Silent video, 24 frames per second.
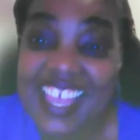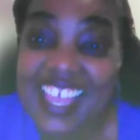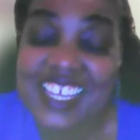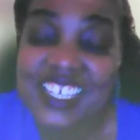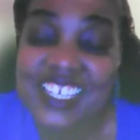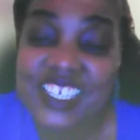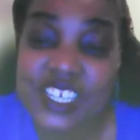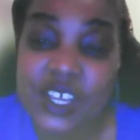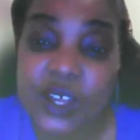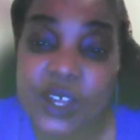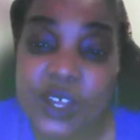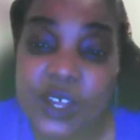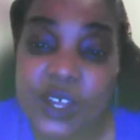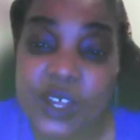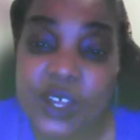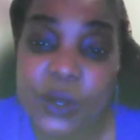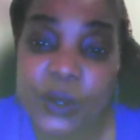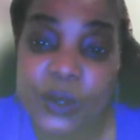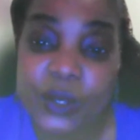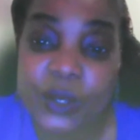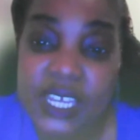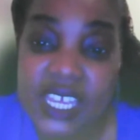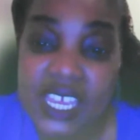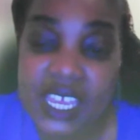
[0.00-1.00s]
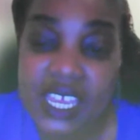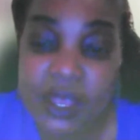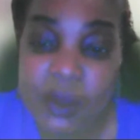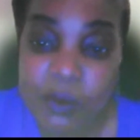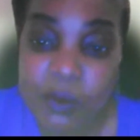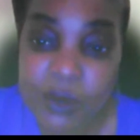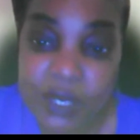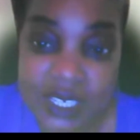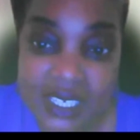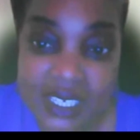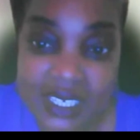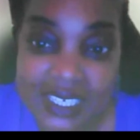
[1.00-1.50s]
So it
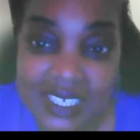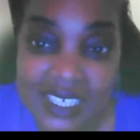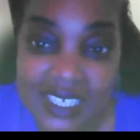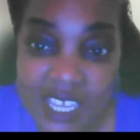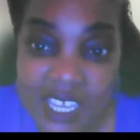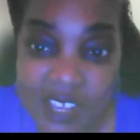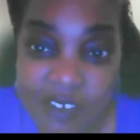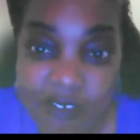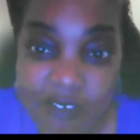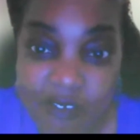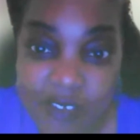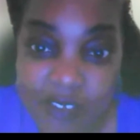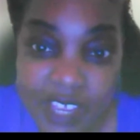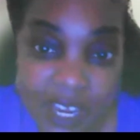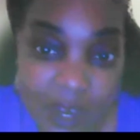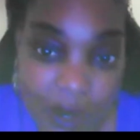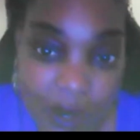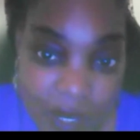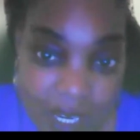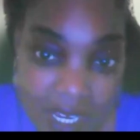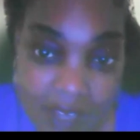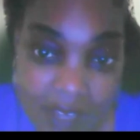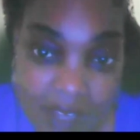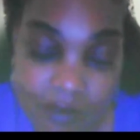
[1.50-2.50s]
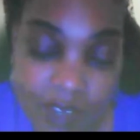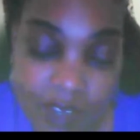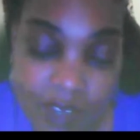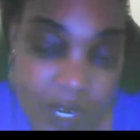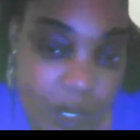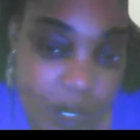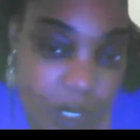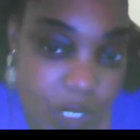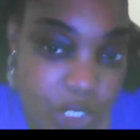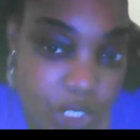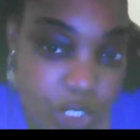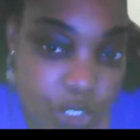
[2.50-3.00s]
was a very,
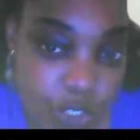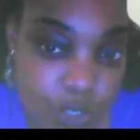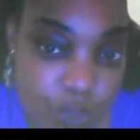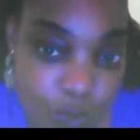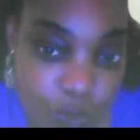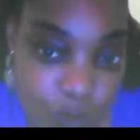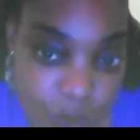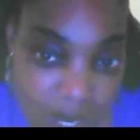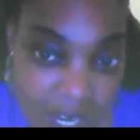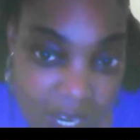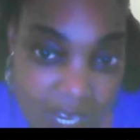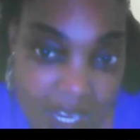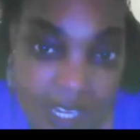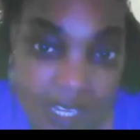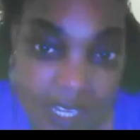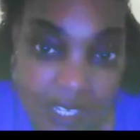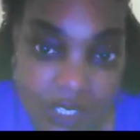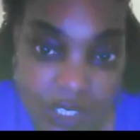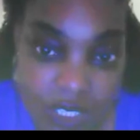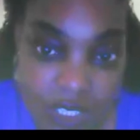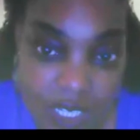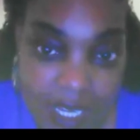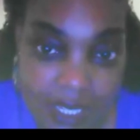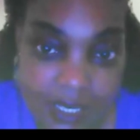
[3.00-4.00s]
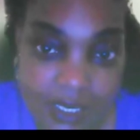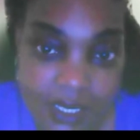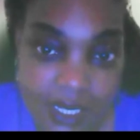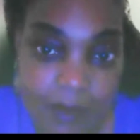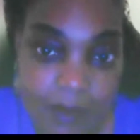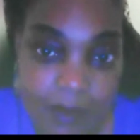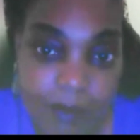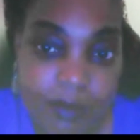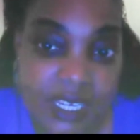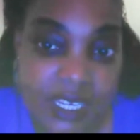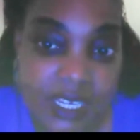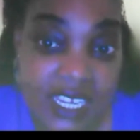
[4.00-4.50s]
very strange,
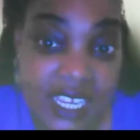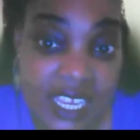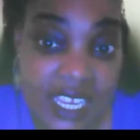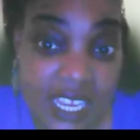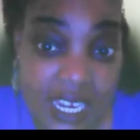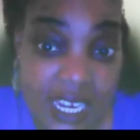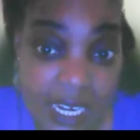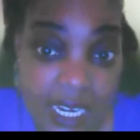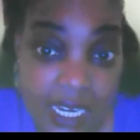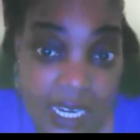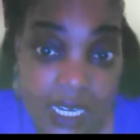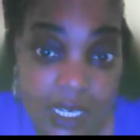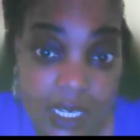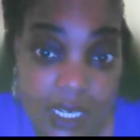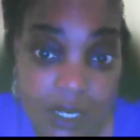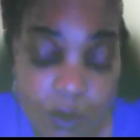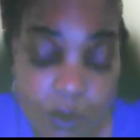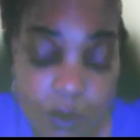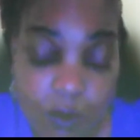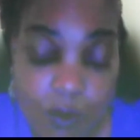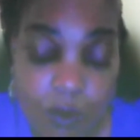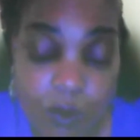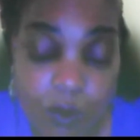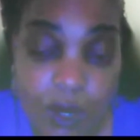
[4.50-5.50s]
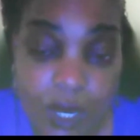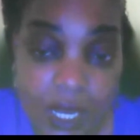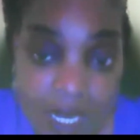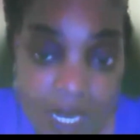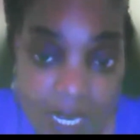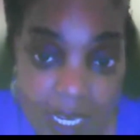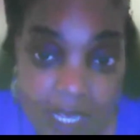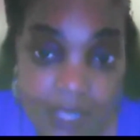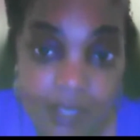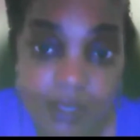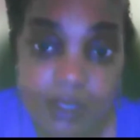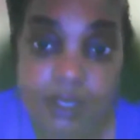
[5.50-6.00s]
beginning
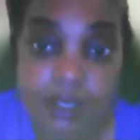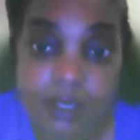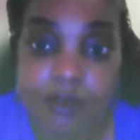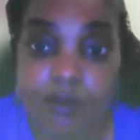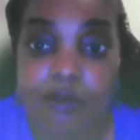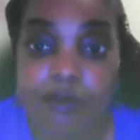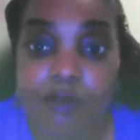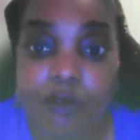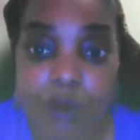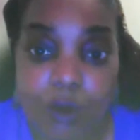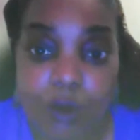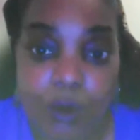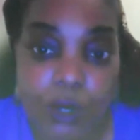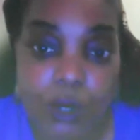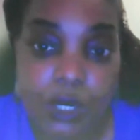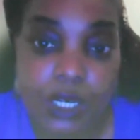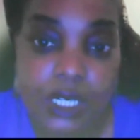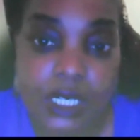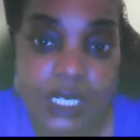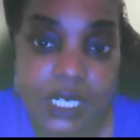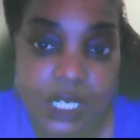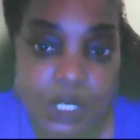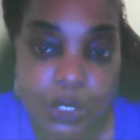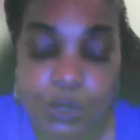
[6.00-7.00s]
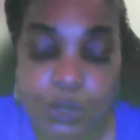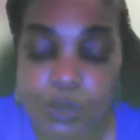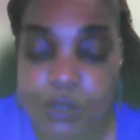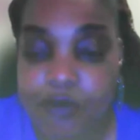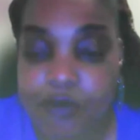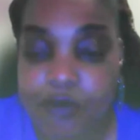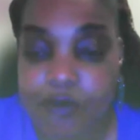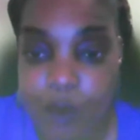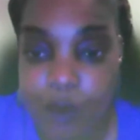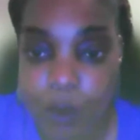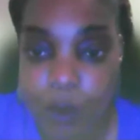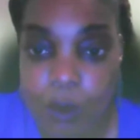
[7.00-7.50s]
running for
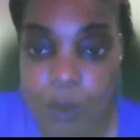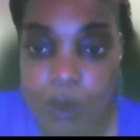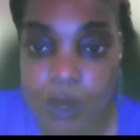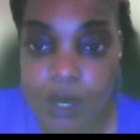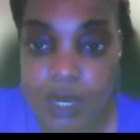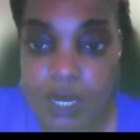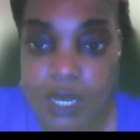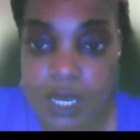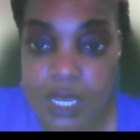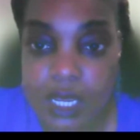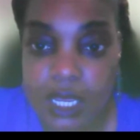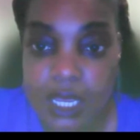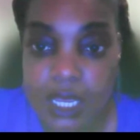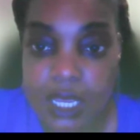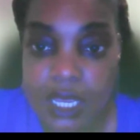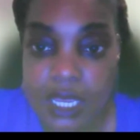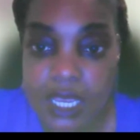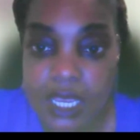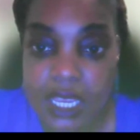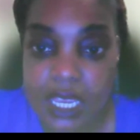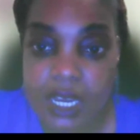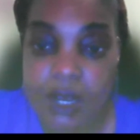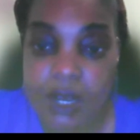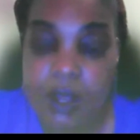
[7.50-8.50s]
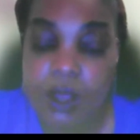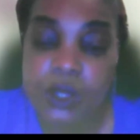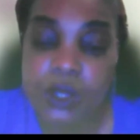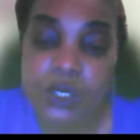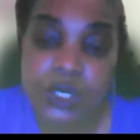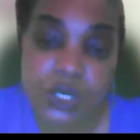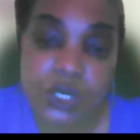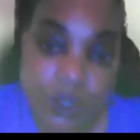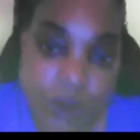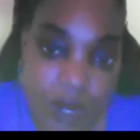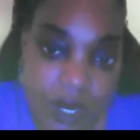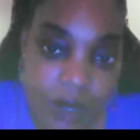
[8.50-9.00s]
District 4. It
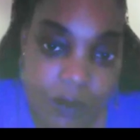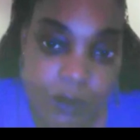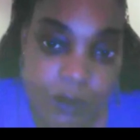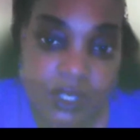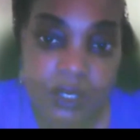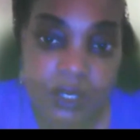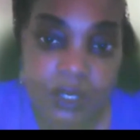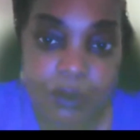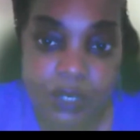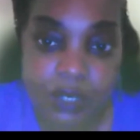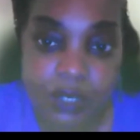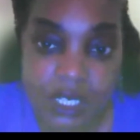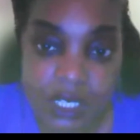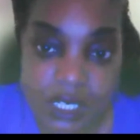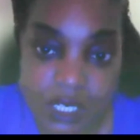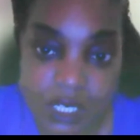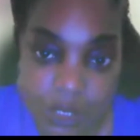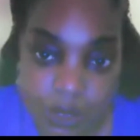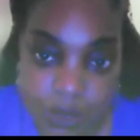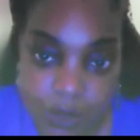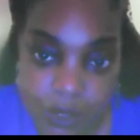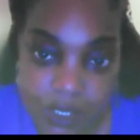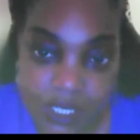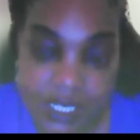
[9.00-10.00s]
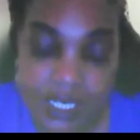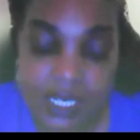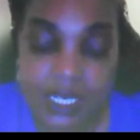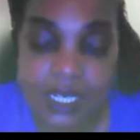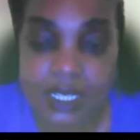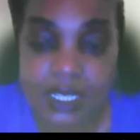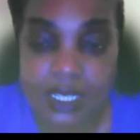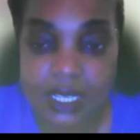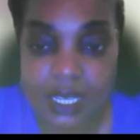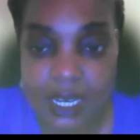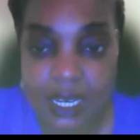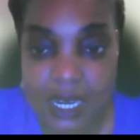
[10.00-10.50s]
all started with the
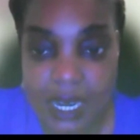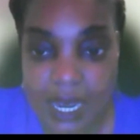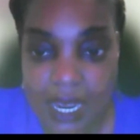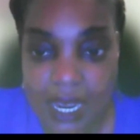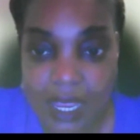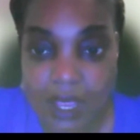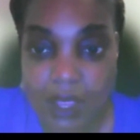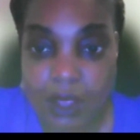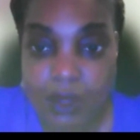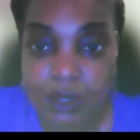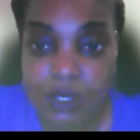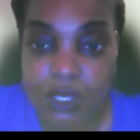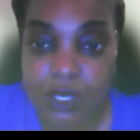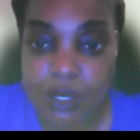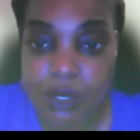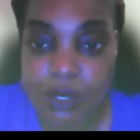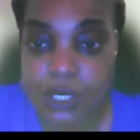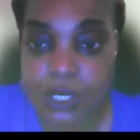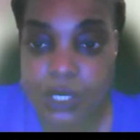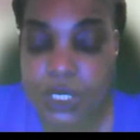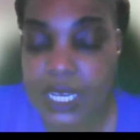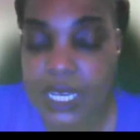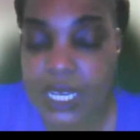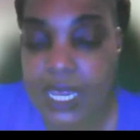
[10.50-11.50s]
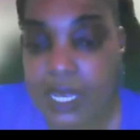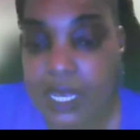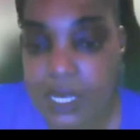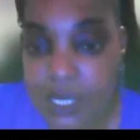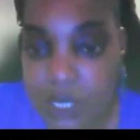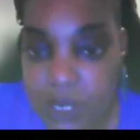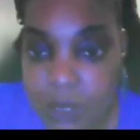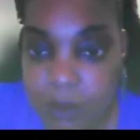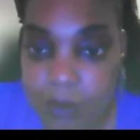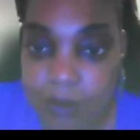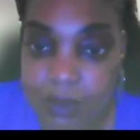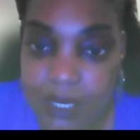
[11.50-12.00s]
redistricting, and then now you're
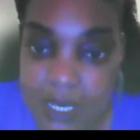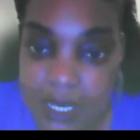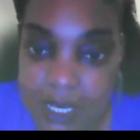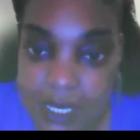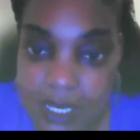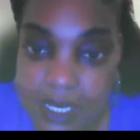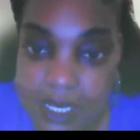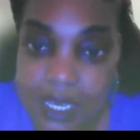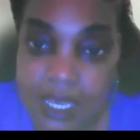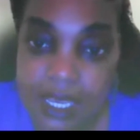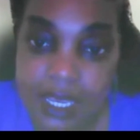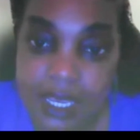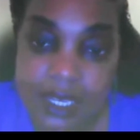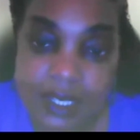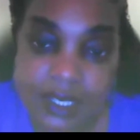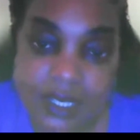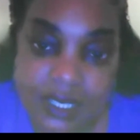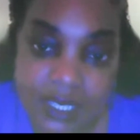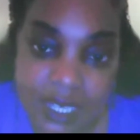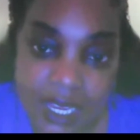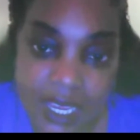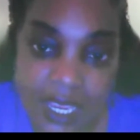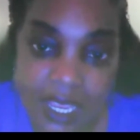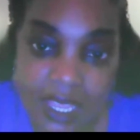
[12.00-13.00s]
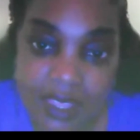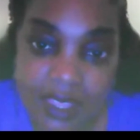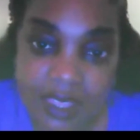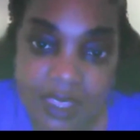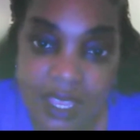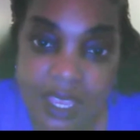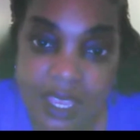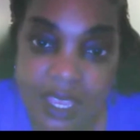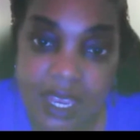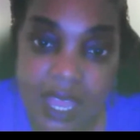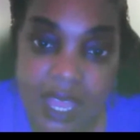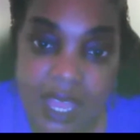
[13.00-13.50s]
challenging me,
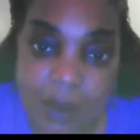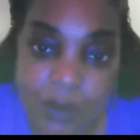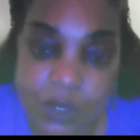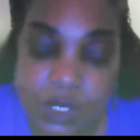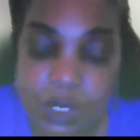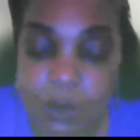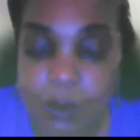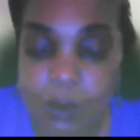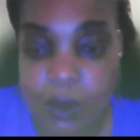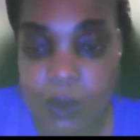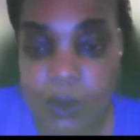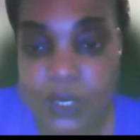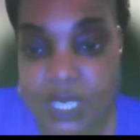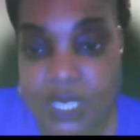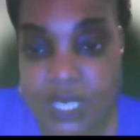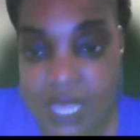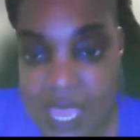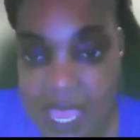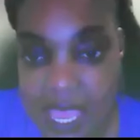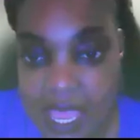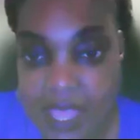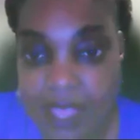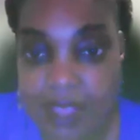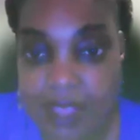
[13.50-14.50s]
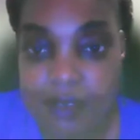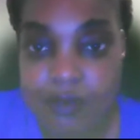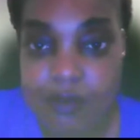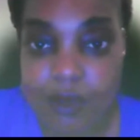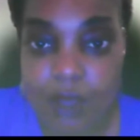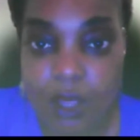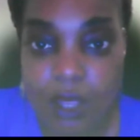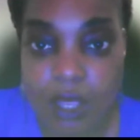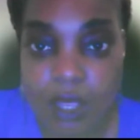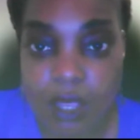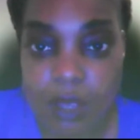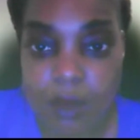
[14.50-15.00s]
saying that I was supposed to have
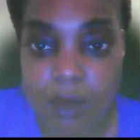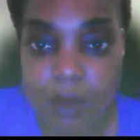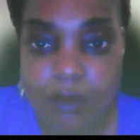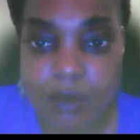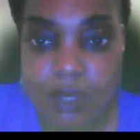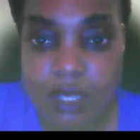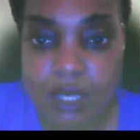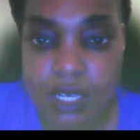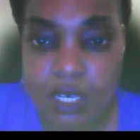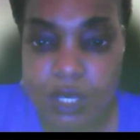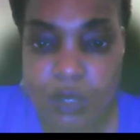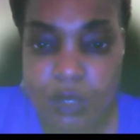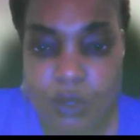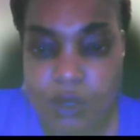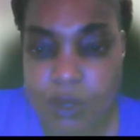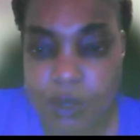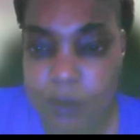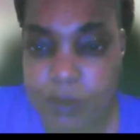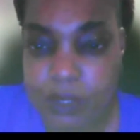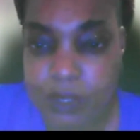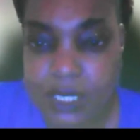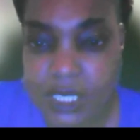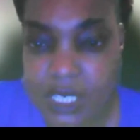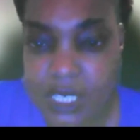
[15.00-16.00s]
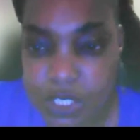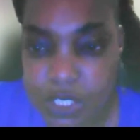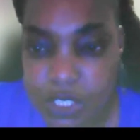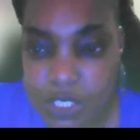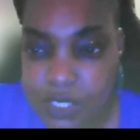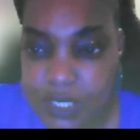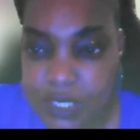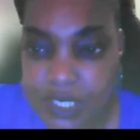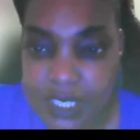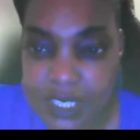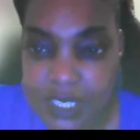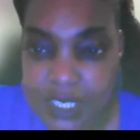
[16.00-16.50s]
a little
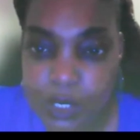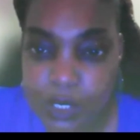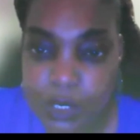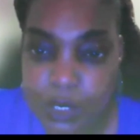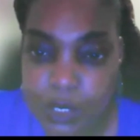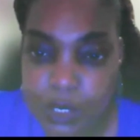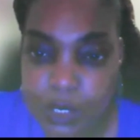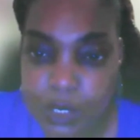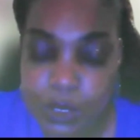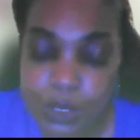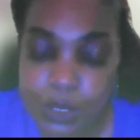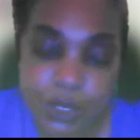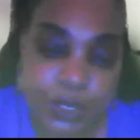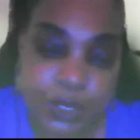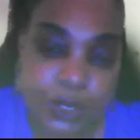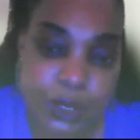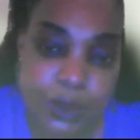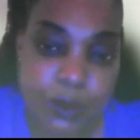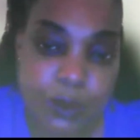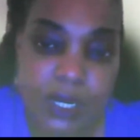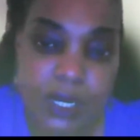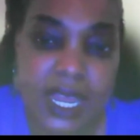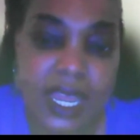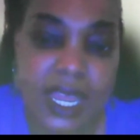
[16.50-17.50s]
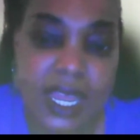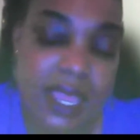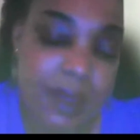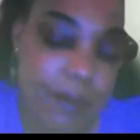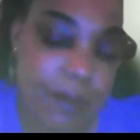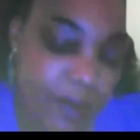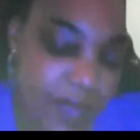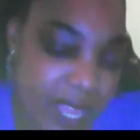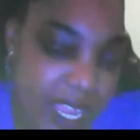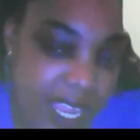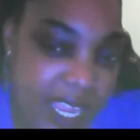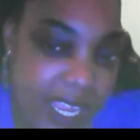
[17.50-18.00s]
petition signatures. I
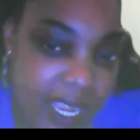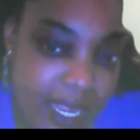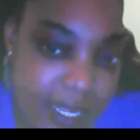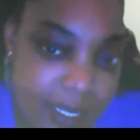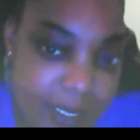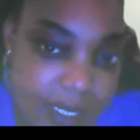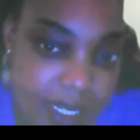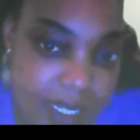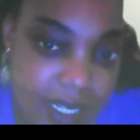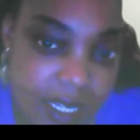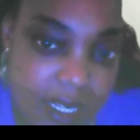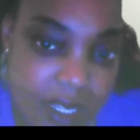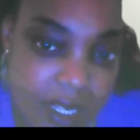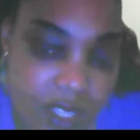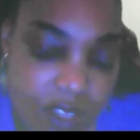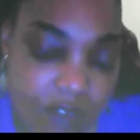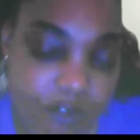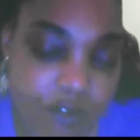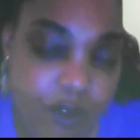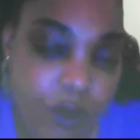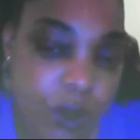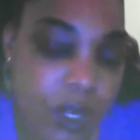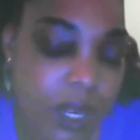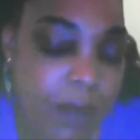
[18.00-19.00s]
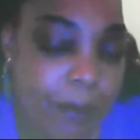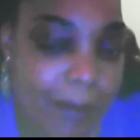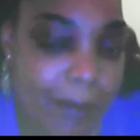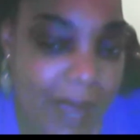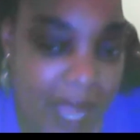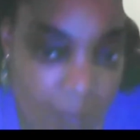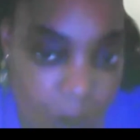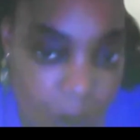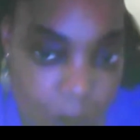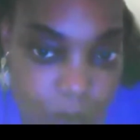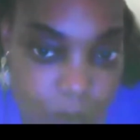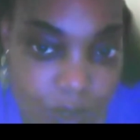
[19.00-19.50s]
have paid the full
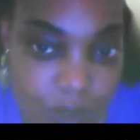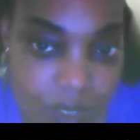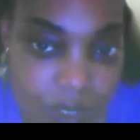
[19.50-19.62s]
amount